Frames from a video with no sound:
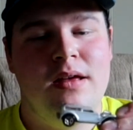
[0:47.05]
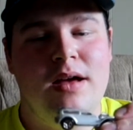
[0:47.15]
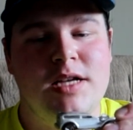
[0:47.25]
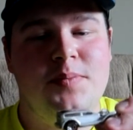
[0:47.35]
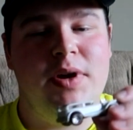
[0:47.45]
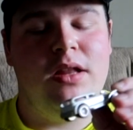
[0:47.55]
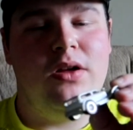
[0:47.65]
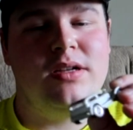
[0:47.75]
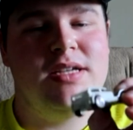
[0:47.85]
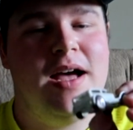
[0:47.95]
That's a pretty
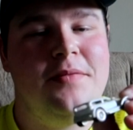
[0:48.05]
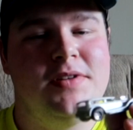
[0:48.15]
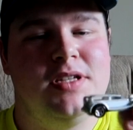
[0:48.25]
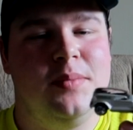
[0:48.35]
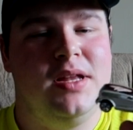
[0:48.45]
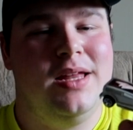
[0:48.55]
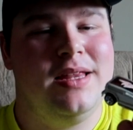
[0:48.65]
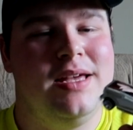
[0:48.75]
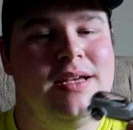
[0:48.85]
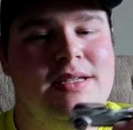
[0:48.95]
long time for something like
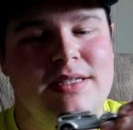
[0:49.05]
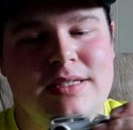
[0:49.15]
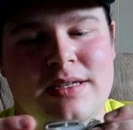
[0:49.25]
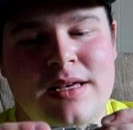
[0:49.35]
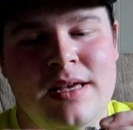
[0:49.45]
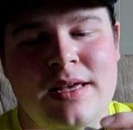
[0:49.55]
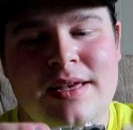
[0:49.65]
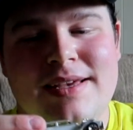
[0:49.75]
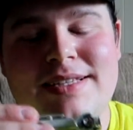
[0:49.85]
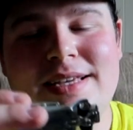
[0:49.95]
this.
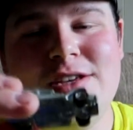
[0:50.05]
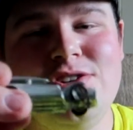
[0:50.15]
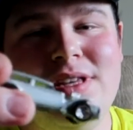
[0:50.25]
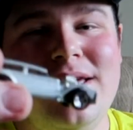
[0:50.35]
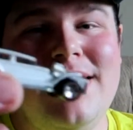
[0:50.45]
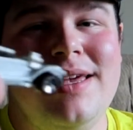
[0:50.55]
Essentially